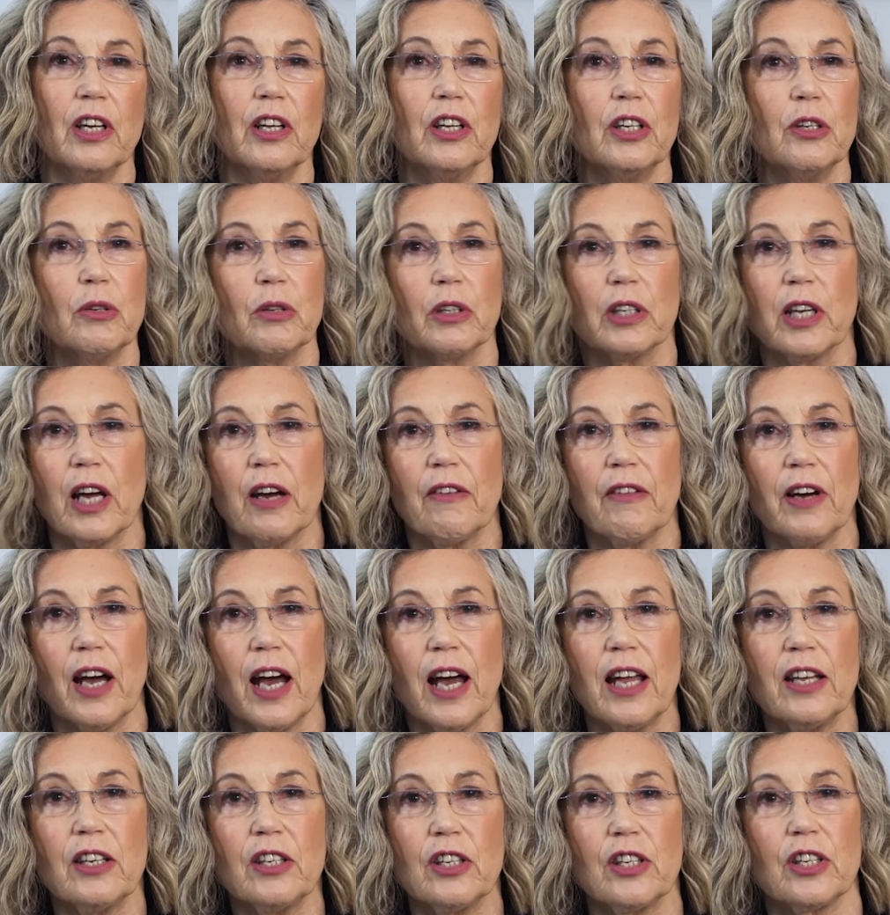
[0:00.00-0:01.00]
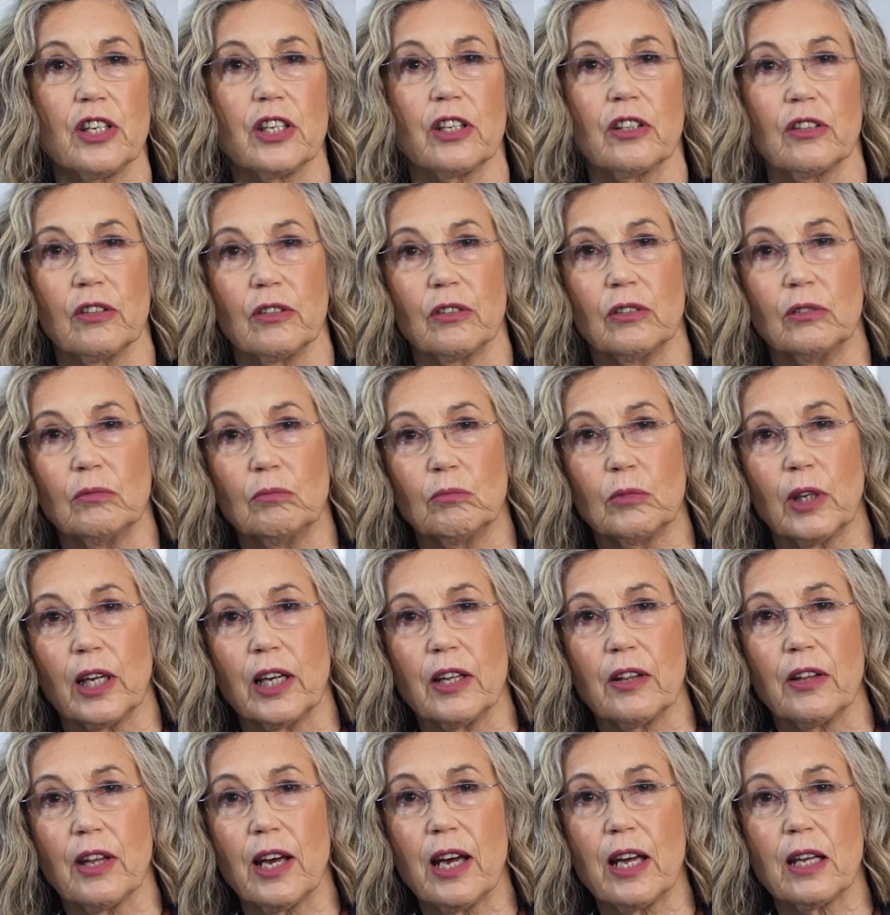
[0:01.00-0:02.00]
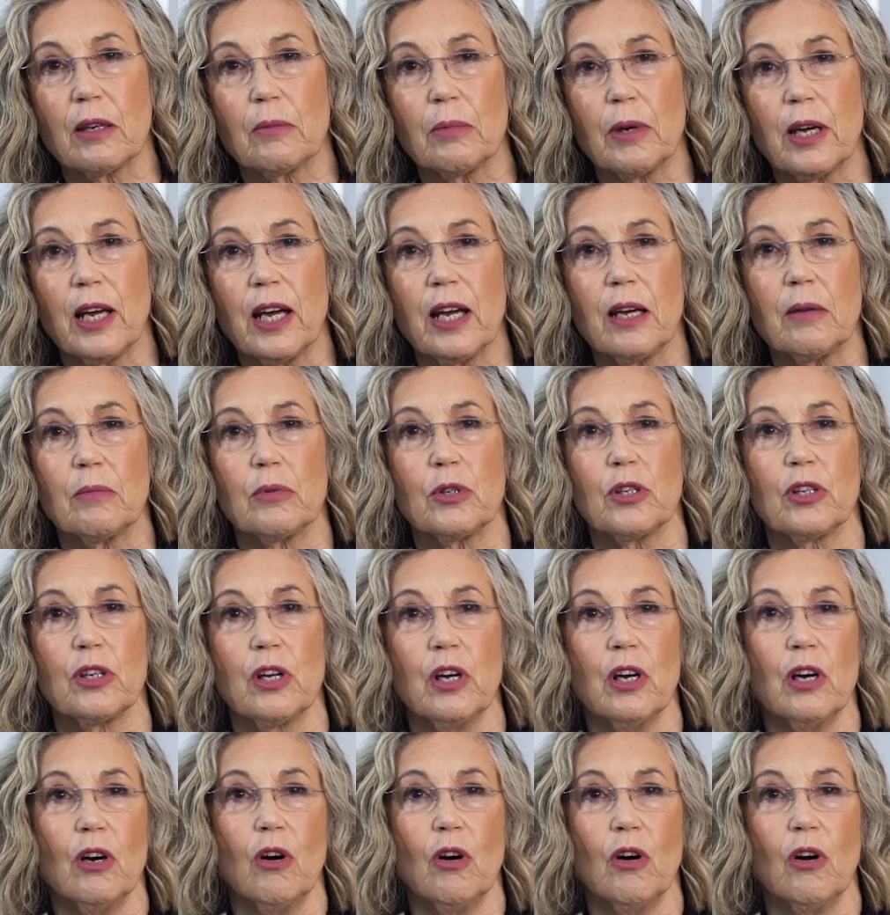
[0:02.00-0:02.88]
you can have a hand signal like that, perhaps,